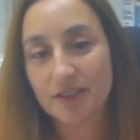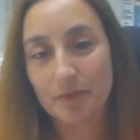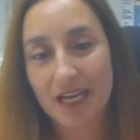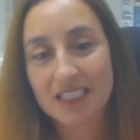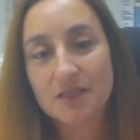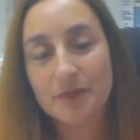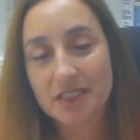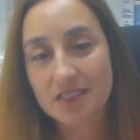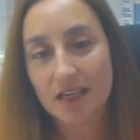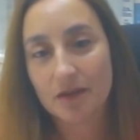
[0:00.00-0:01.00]
there must be
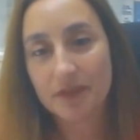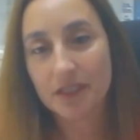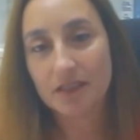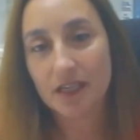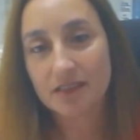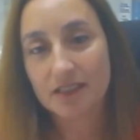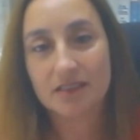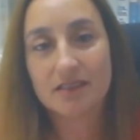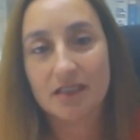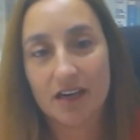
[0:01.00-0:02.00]
something that
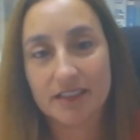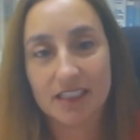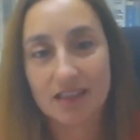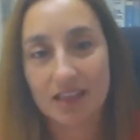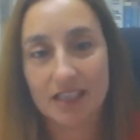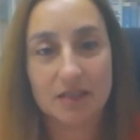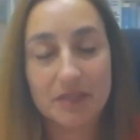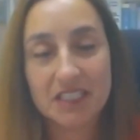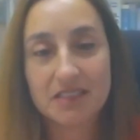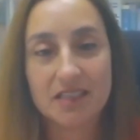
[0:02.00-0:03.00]
can target, like a
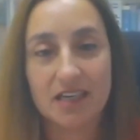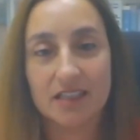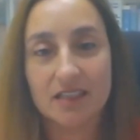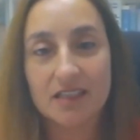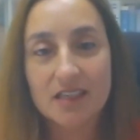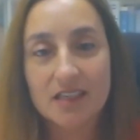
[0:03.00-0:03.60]
missile,